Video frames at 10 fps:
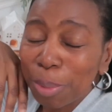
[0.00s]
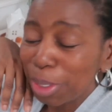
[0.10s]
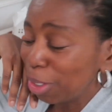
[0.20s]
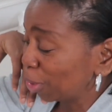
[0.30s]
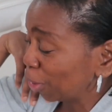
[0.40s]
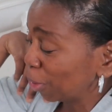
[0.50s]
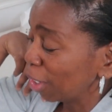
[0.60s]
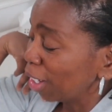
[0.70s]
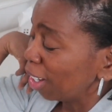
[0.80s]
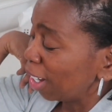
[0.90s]
What I'm going to
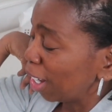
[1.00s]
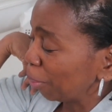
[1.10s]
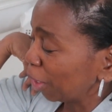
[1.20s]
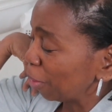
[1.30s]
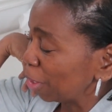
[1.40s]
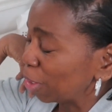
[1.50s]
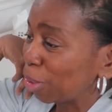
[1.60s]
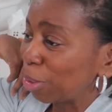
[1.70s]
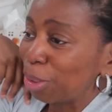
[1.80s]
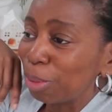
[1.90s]
do, I'm going
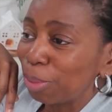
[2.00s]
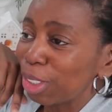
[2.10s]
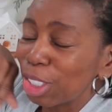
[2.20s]
to